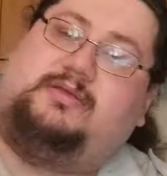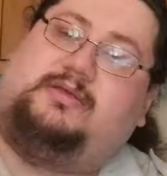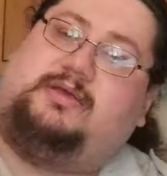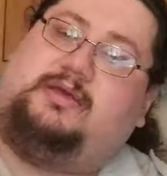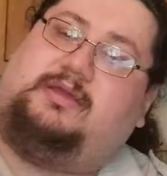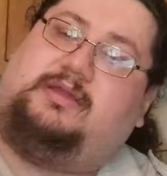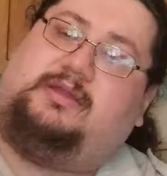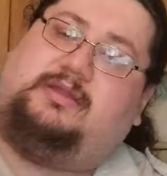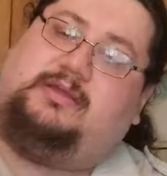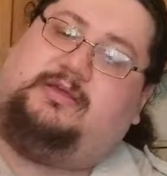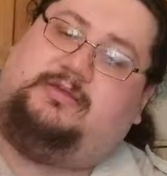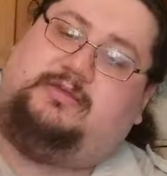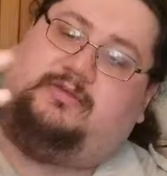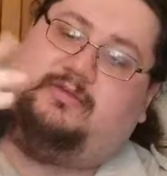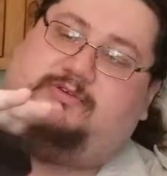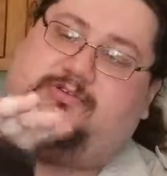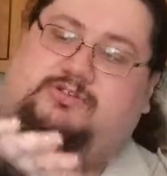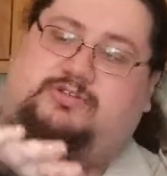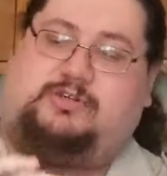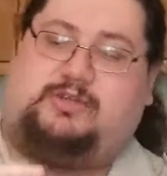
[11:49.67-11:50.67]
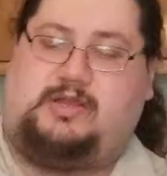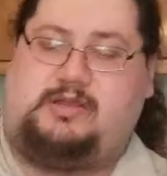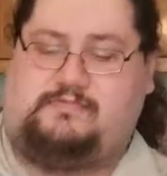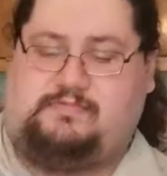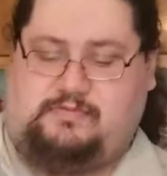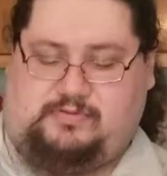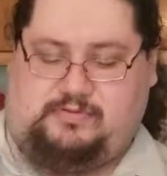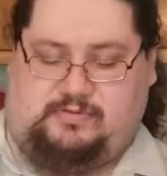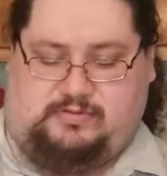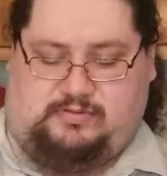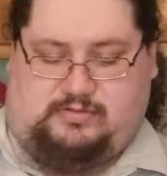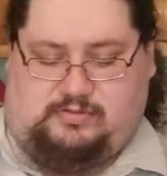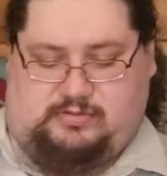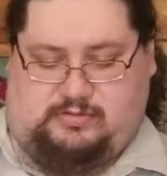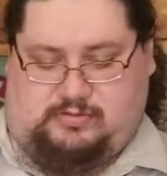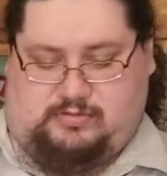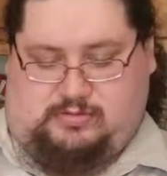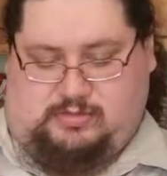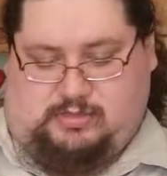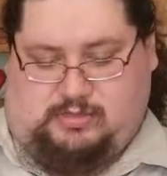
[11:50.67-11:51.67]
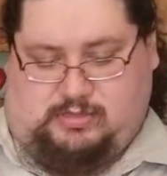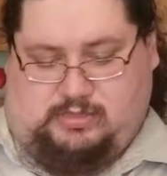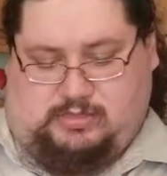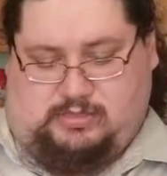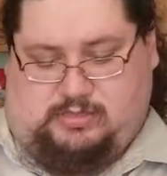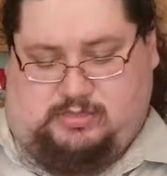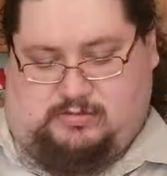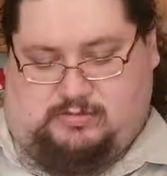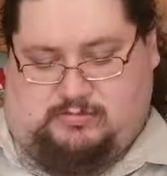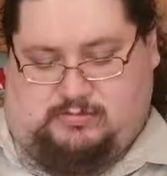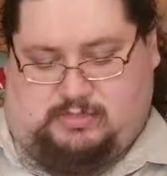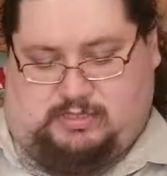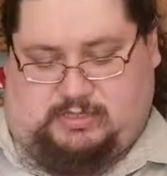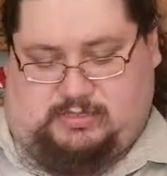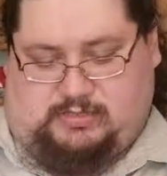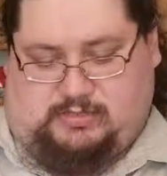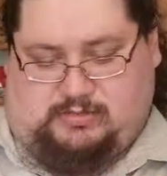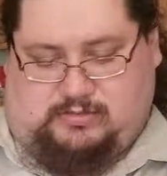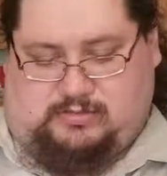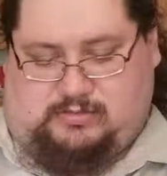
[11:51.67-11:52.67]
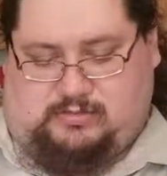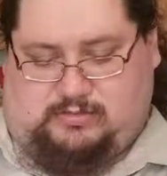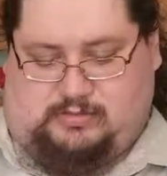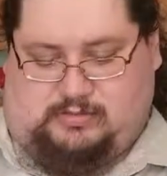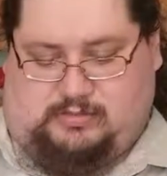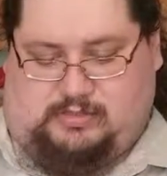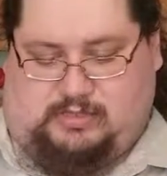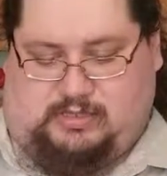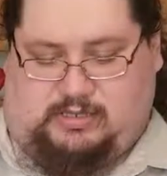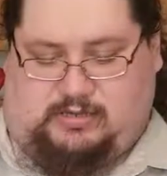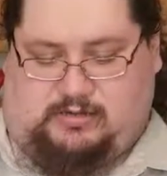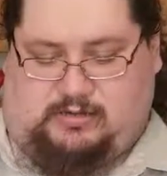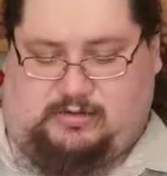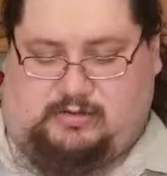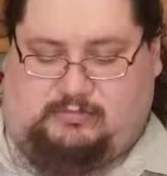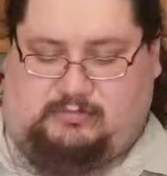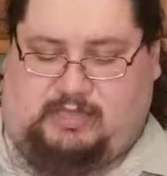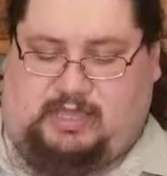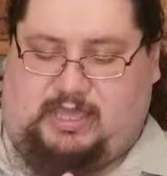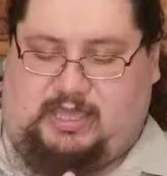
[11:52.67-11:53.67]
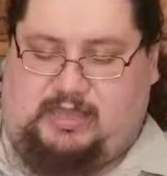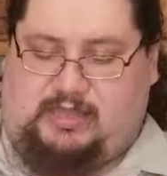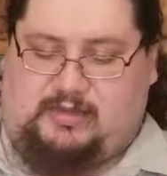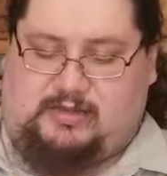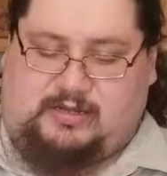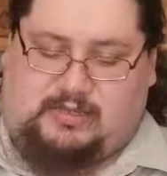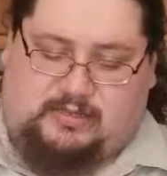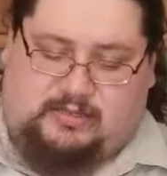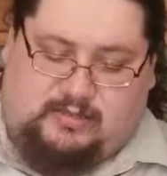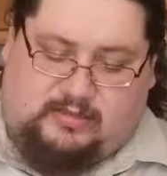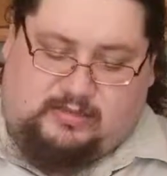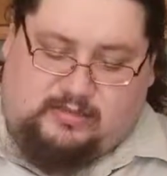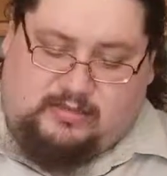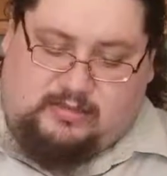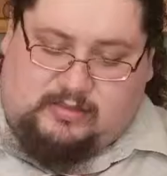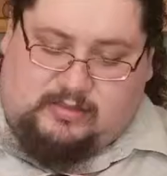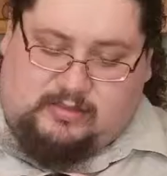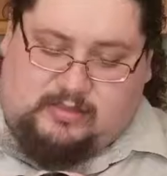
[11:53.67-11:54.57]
Got a nice little strap. Might go a little tighter on my hand because